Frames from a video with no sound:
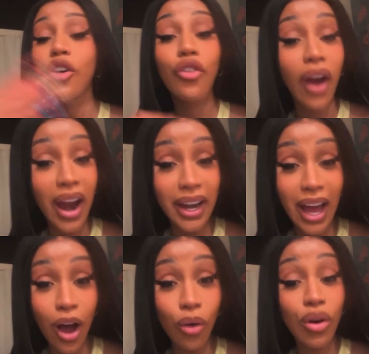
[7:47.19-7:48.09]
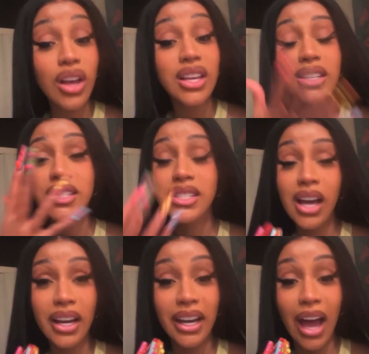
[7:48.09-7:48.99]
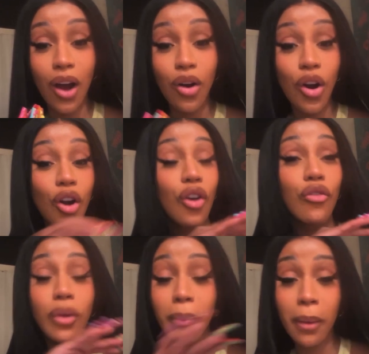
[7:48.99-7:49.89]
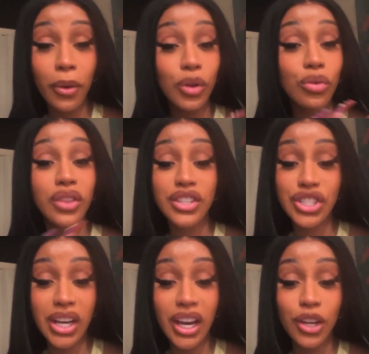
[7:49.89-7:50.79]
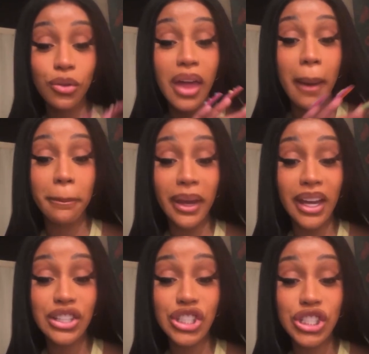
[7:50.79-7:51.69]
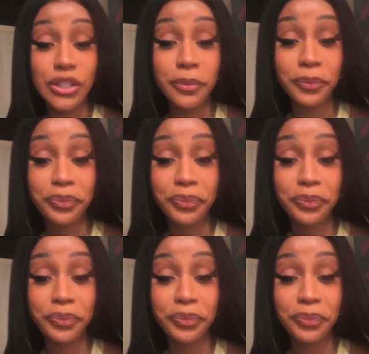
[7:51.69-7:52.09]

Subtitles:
Cry it out. Suck it out. Remember, you the shit. You that bitch.